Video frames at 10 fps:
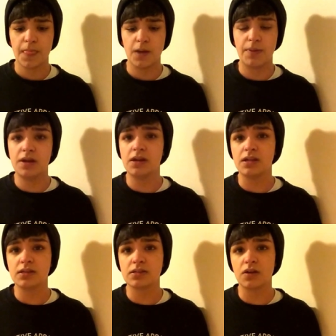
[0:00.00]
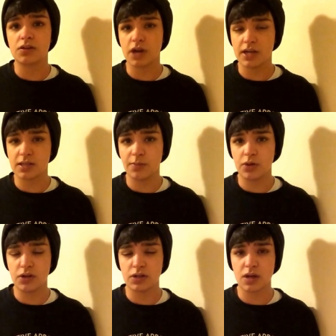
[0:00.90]
opinions on the trans
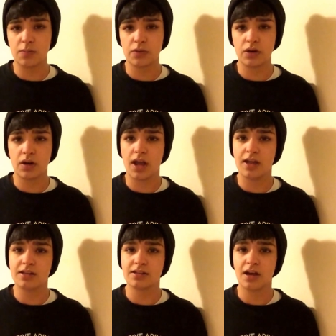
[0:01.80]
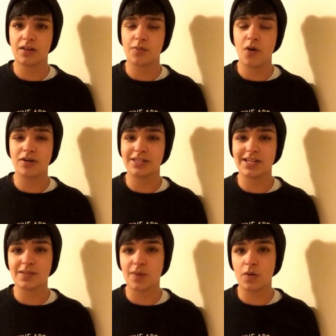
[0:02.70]
community on Tumblr and uh, the
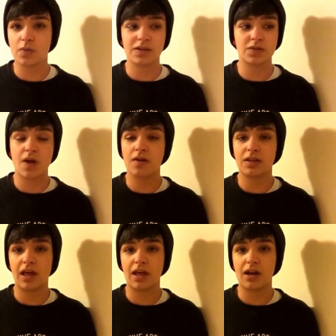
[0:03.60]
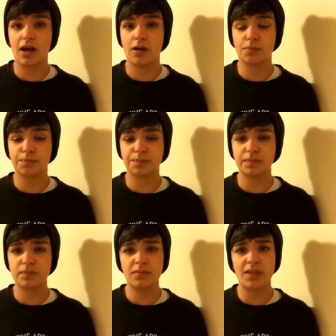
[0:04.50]
politics about surrounding that. Um,
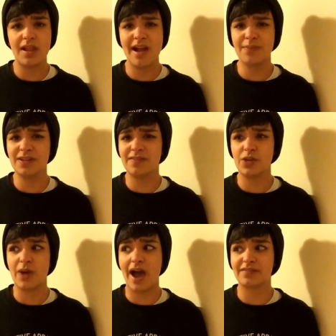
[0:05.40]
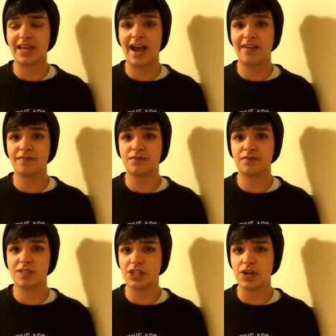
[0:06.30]
I believe that you have to have
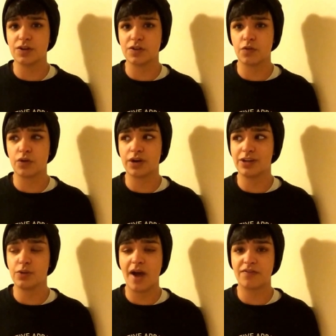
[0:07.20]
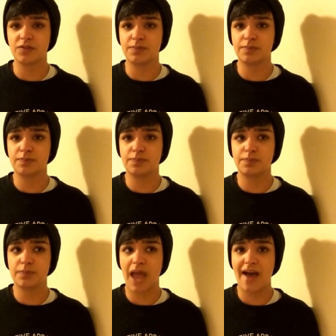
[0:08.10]
gender dysphoria, you have to
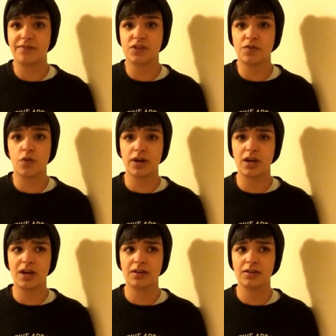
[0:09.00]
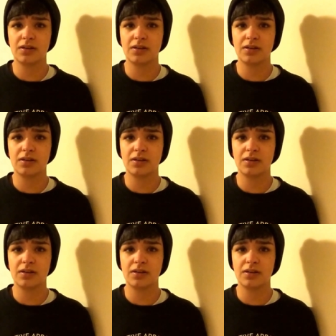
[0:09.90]
have dysphoria